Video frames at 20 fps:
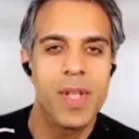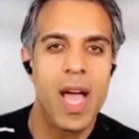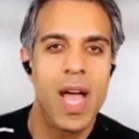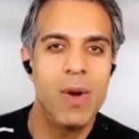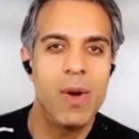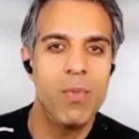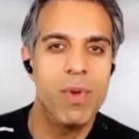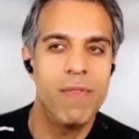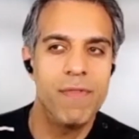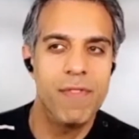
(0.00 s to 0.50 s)

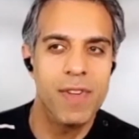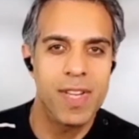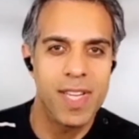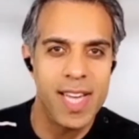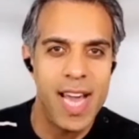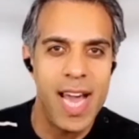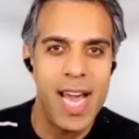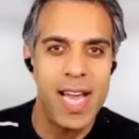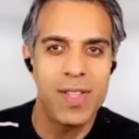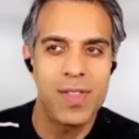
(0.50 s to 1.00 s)
and we
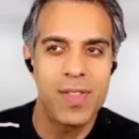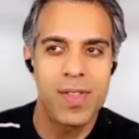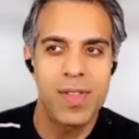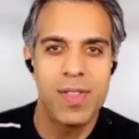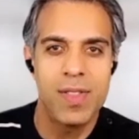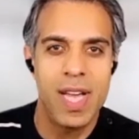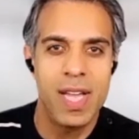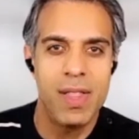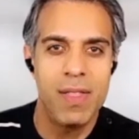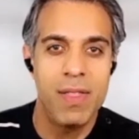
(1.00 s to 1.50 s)
forget
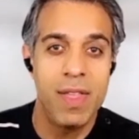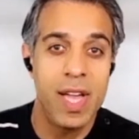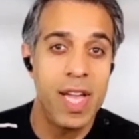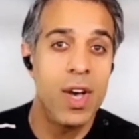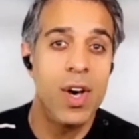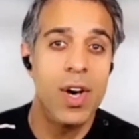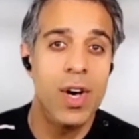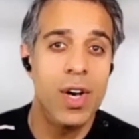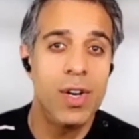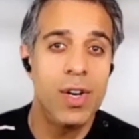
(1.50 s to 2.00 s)
that they
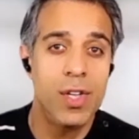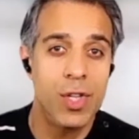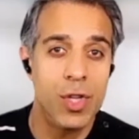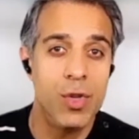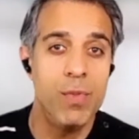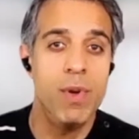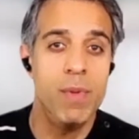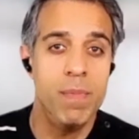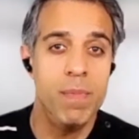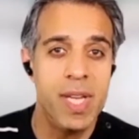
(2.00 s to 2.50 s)
are
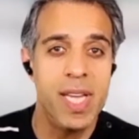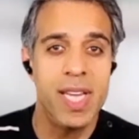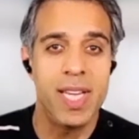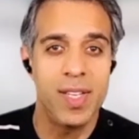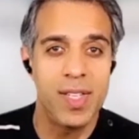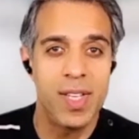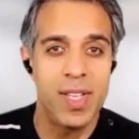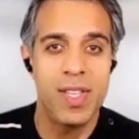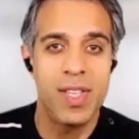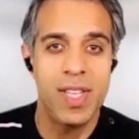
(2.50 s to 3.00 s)
human
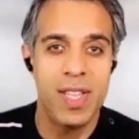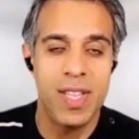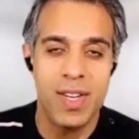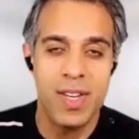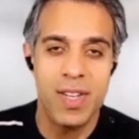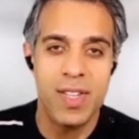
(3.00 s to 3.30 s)
beings at the end of the